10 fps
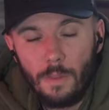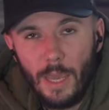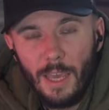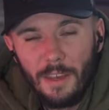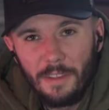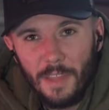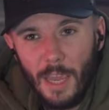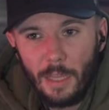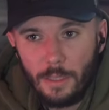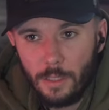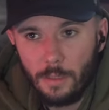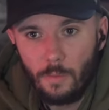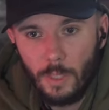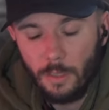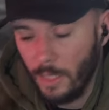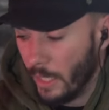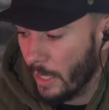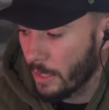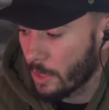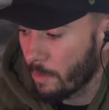they they had this little wheel that
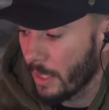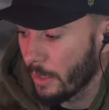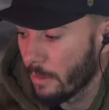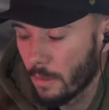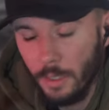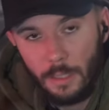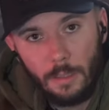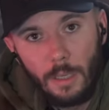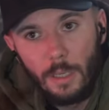you had to spin, and